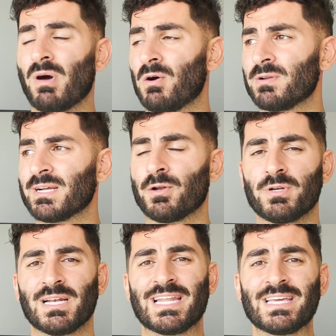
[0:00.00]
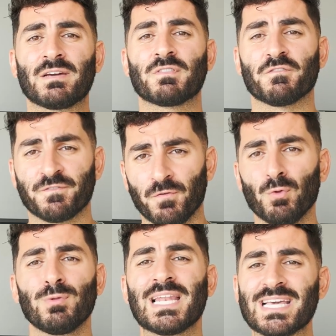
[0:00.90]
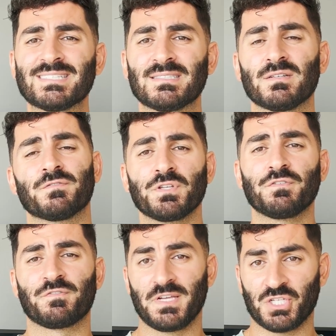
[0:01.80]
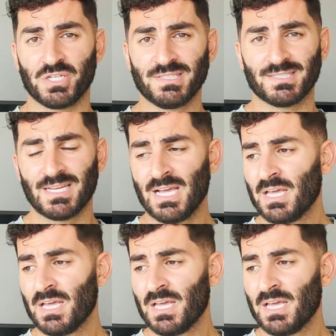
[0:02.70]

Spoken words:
I'll include a link of the full list of new features.